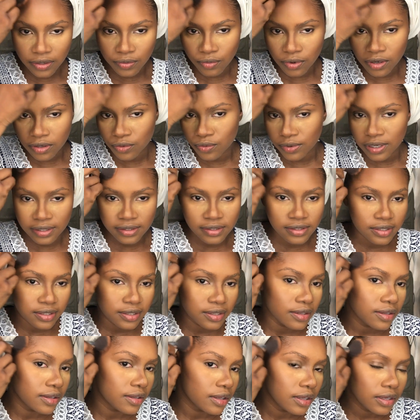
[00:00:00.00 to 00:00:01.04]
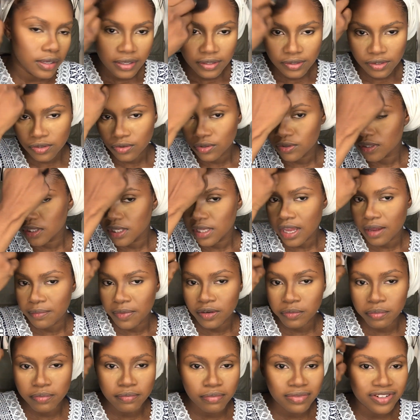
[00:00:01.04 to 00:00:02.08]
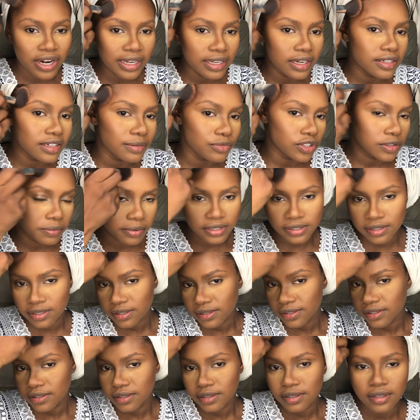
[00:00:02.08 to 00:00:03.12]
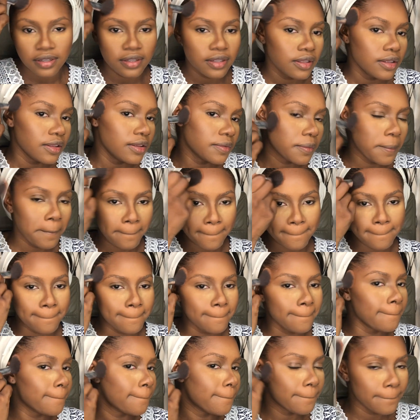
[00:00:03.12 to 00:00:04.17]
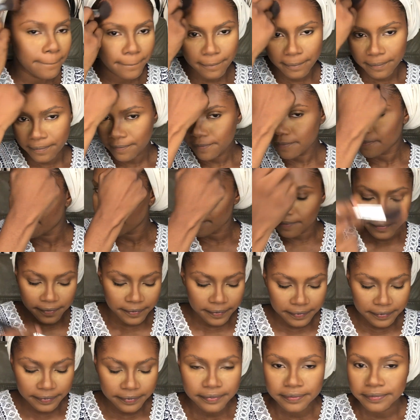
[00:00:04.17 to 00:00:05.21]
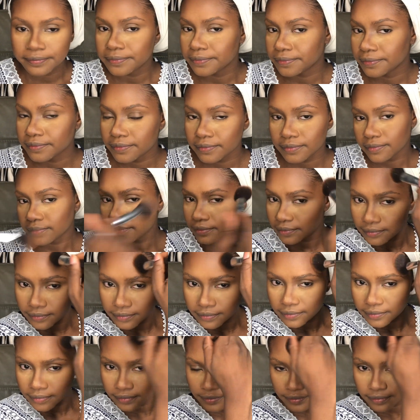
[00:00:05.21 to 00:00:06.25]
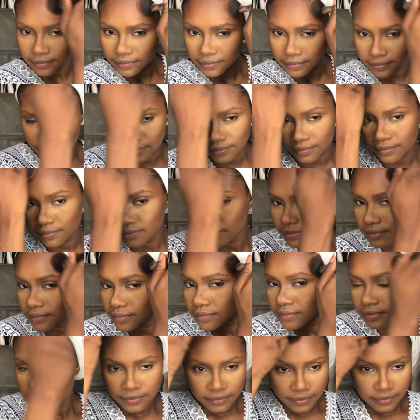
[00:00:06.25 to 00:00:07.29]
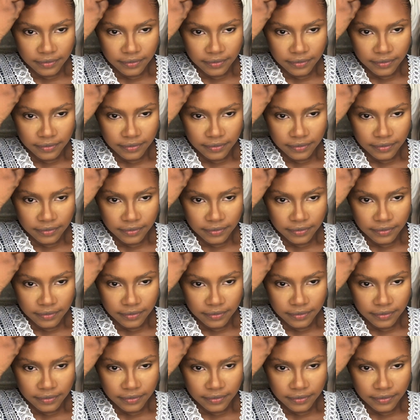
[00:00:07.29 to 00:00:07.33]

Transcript: I'm just pushing it into the skin. I'm not dragging, as you can see. Push, push, push, and you get the perfect result.